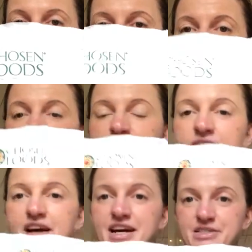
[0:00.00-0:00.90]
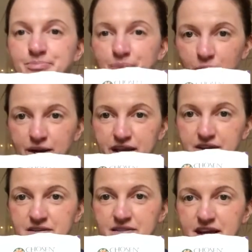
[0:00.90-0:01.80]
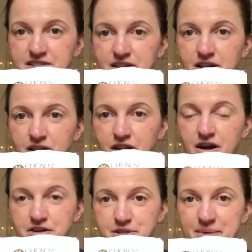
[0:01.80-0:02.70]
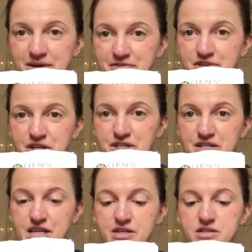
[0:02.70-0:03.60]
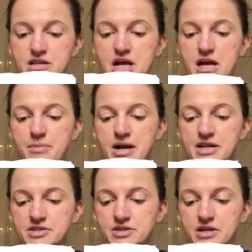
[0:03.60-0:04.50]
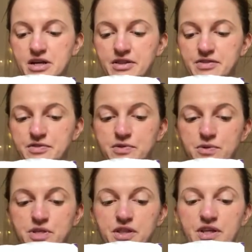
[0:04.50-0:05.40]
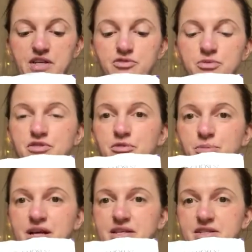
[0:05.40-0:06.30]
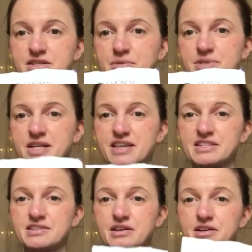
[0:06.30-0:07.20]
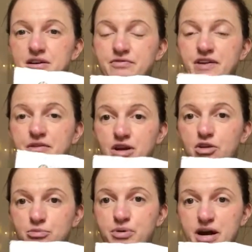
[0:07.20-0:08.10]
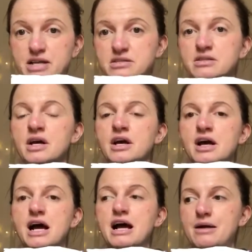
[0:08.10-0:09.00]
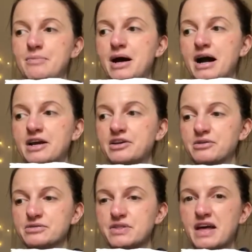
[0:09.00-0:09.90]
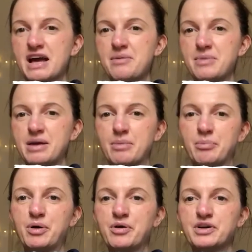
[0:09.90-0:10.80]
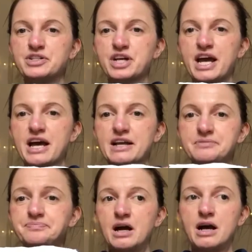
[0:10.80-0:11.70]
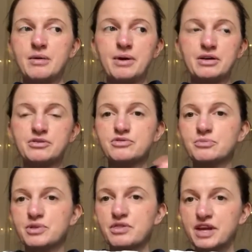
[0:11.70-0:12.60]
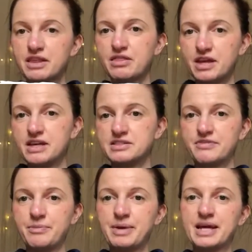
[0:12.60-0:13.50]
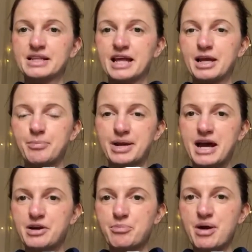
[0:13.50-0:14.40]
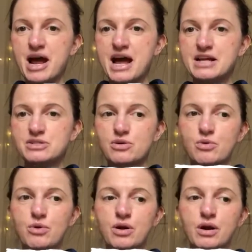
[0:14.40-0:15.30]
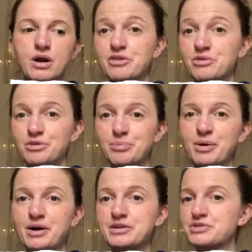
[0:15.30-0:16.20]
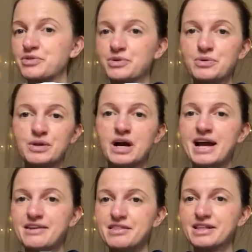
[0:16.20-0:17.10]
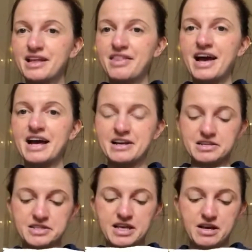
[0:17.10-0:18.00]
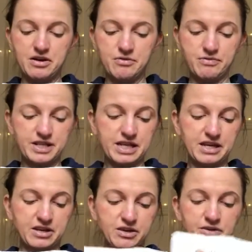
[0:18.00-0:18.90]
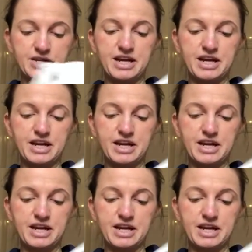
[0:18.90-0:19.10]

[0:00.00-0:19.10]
So I think that is a bargain. That is a large amount of chia seeds, and I'm sourcing things from different places. I would say that's a very good price. I use them in my porridge again. I'll use them to thicken things if I'm making like banana bread or granola bars, granola, anything like that, because they are really good.